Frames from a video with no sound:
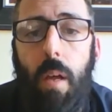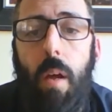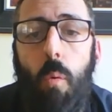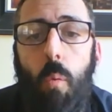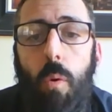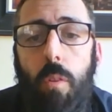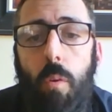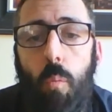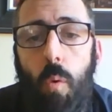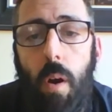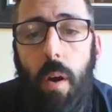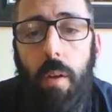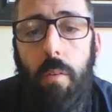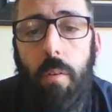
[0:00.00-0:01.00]
With the
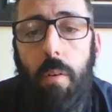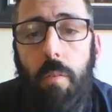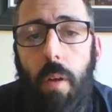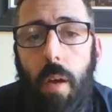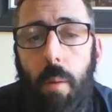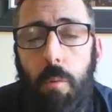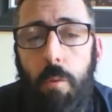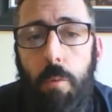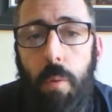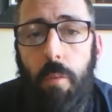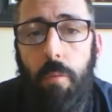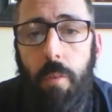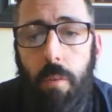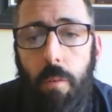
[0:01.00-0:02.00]
rise and establishment
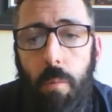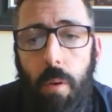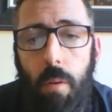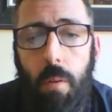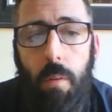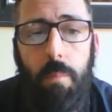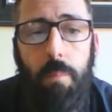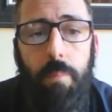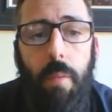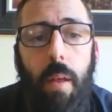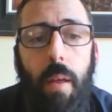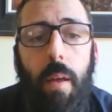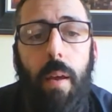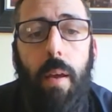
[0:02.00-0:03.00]
of Israel,
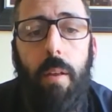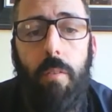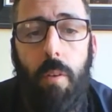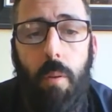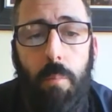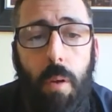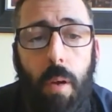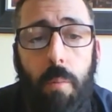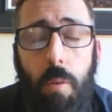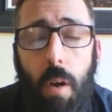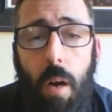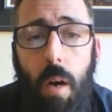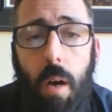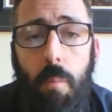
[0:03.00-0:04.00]
its sometimes
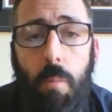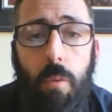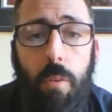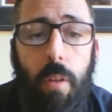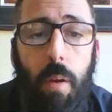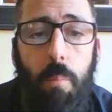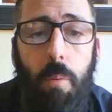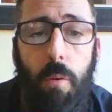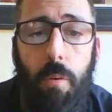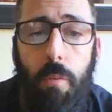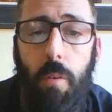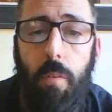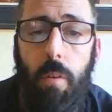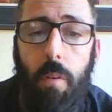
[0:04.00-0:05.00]
hobbled yet
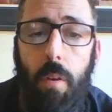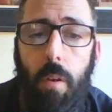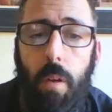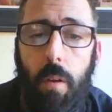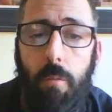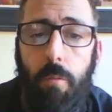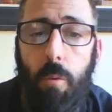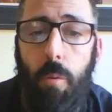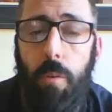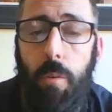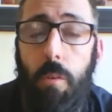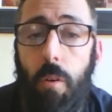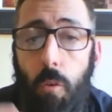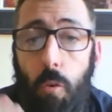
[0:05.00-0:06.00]
persistent
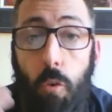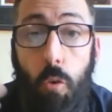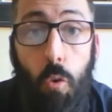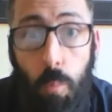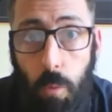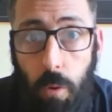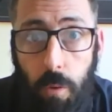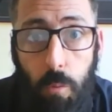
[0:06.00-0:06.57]
influence under numerous